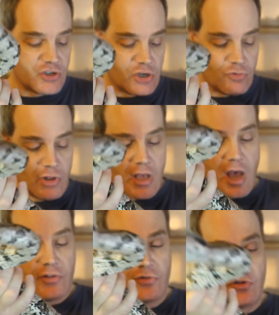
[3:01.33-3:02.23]
she really
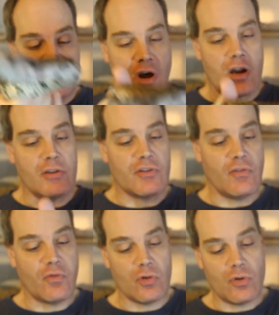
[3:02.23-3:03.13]
has this kind of
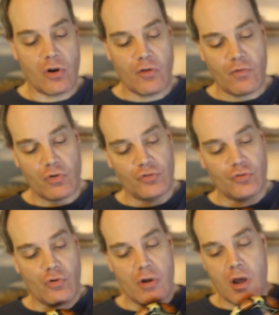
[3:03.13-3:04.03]
different look for
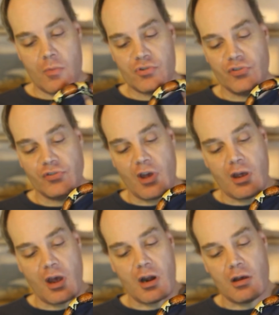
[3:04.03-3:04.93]
Suriname. She's got
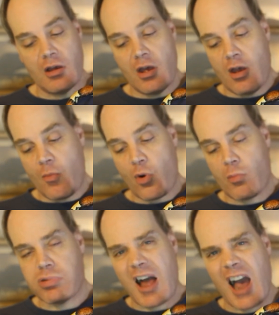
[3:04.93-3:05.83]
kind of more
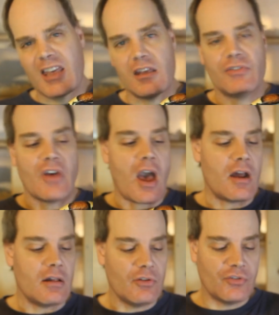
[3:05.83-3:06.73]
blocky
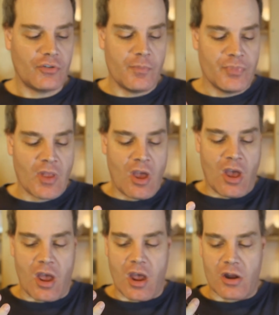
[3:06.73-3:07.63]
saddles
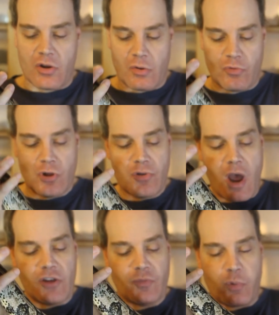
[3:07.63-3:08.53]
and a real
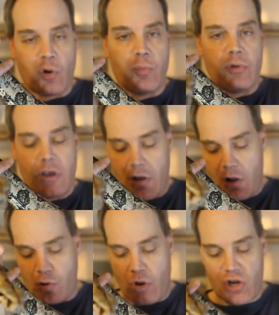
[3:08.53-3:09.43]
nice purpley
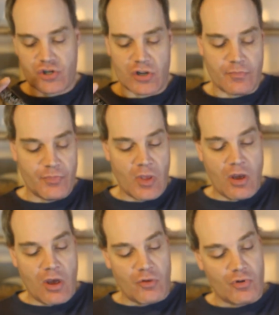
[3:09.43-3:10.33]
coloration,
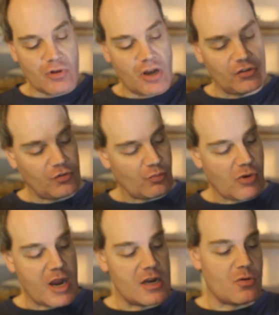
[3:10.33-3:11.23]
a real nice
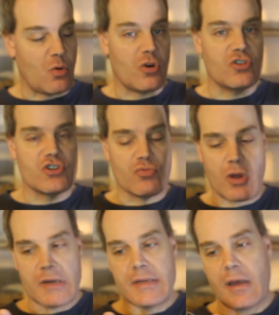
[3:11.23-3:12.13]
bright orangey
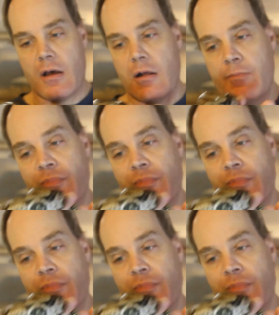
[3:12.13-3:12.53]
red tail.